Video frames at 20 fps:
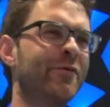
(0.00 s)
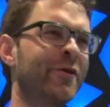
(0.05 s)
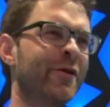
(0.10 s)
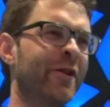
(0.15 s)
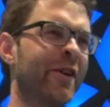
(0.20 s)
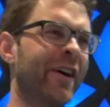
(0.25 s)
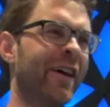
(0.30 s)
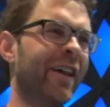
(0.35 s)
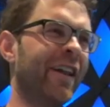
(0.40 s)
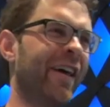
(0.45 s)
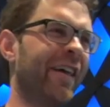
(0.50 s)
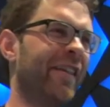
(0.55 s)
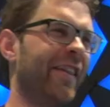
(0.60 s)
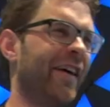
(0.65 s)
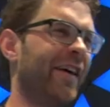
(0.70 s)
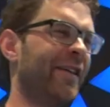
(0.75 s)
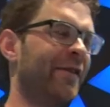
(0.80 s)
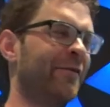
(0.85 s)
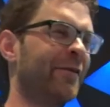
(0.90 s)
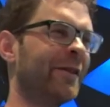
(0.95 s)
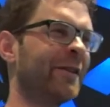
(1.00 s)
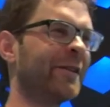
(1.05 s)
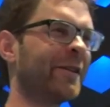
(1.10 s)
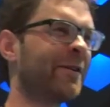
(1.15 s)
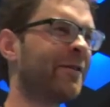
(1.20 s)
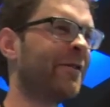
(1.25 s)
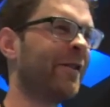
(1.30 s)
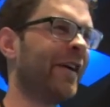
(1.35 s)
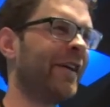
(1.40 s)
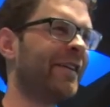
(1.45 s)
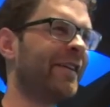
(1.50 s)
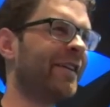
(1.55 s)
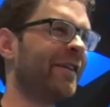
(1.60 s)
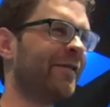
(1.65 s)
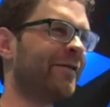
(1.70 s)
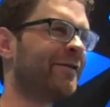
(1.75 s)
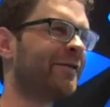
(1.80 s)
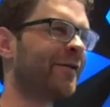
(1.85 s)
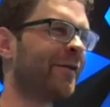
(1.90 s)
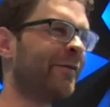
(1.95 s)
URL and it will create
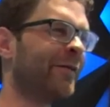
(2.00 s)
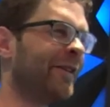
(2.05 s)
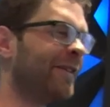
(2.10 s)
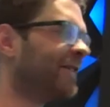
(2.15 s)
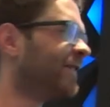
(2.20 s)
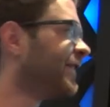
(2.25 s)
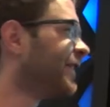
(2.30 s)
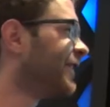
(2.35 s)
GIFs from it